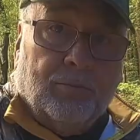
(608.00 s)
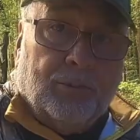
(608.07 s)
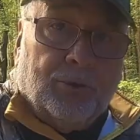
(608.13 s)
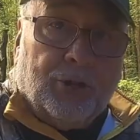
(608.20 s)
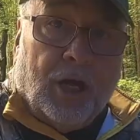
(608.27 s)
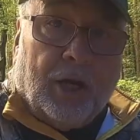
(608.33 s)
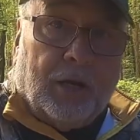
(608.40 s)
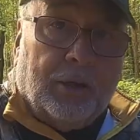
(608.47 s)

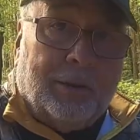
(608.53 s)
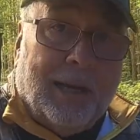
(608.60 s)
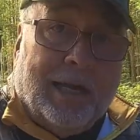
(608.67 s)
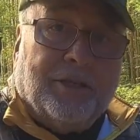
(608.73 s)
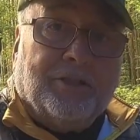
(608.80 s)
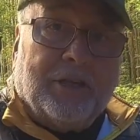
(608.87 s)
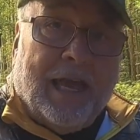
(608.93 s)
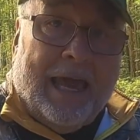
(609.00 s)
shot a
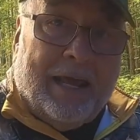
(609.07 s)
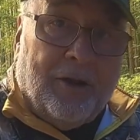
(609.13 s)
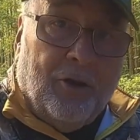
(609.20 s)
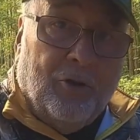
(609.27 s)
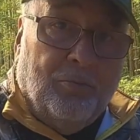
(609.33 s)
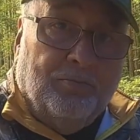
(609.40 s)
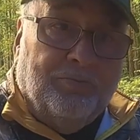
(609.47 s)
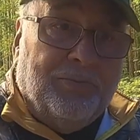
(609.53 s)
nice
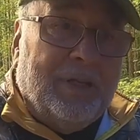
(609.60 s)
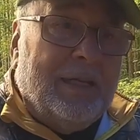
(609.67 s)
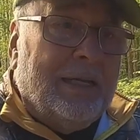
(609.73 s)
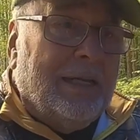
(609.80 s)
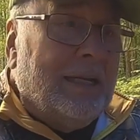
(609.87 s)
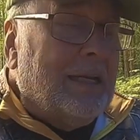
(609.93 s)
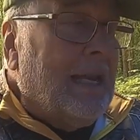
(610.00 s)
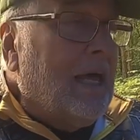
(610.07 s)
cantaloupe.
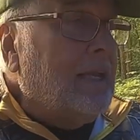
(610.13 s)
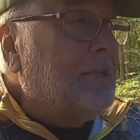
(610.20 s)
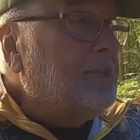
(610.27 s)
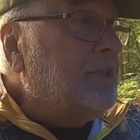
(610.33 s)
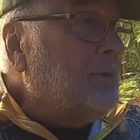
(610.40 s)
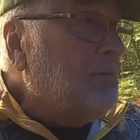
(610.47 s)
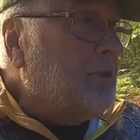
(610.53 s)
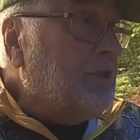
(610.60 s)
Now let's
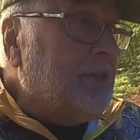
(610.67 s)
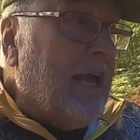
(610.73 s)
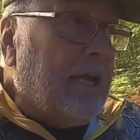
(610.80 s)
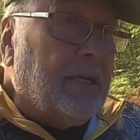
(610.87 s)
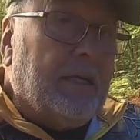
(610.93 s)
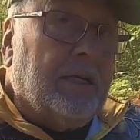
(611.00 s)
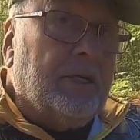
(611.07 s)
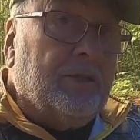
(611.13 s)
see what
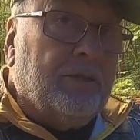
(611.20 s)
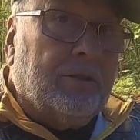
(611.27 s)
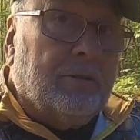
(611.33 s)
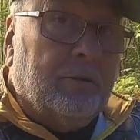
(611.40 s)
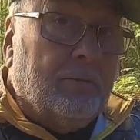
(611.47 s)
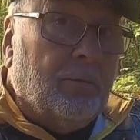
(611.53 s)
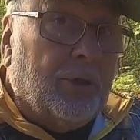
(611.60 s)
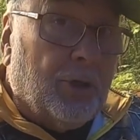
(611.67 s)
Zach does
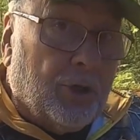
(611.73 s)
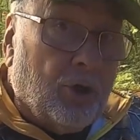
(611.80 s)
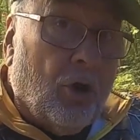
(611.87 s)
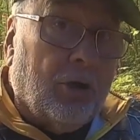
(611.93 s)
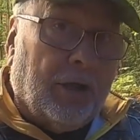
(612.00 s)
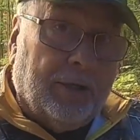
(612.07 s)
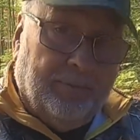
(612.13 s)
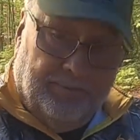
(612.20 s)
with the target.